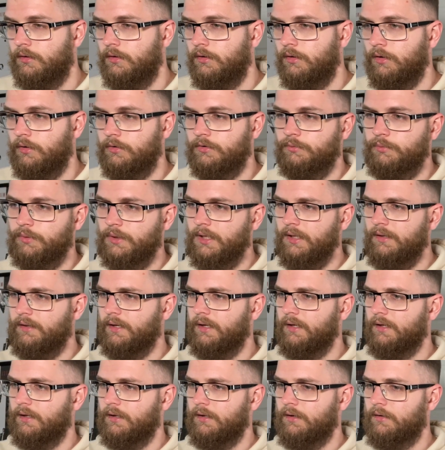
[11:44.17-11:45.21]
Why did we get
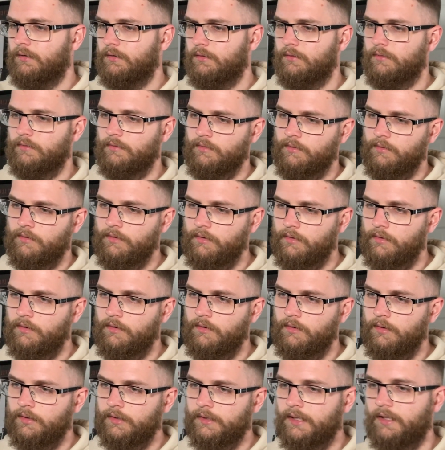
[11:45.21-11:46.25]
that?
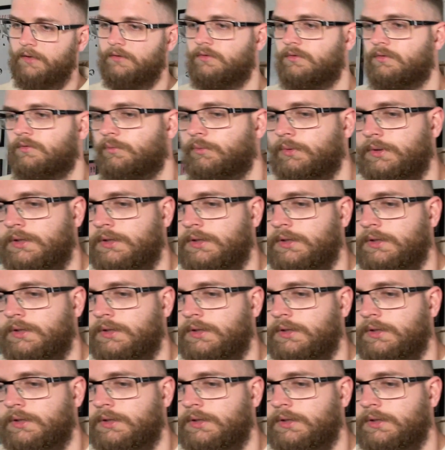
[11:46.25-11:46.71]
Yes, we